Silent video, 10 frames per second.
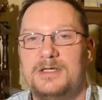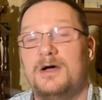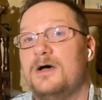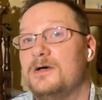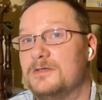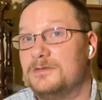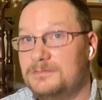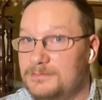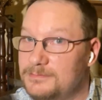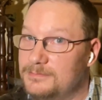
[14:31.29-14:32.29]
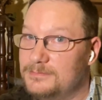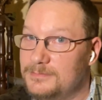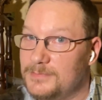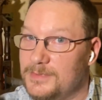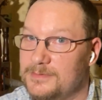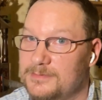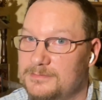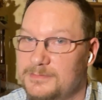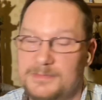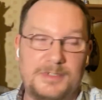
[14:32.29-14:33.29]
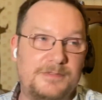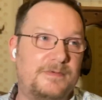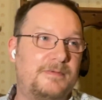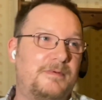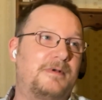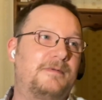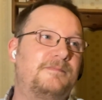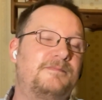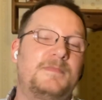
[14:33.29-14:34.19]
Holler, another country word.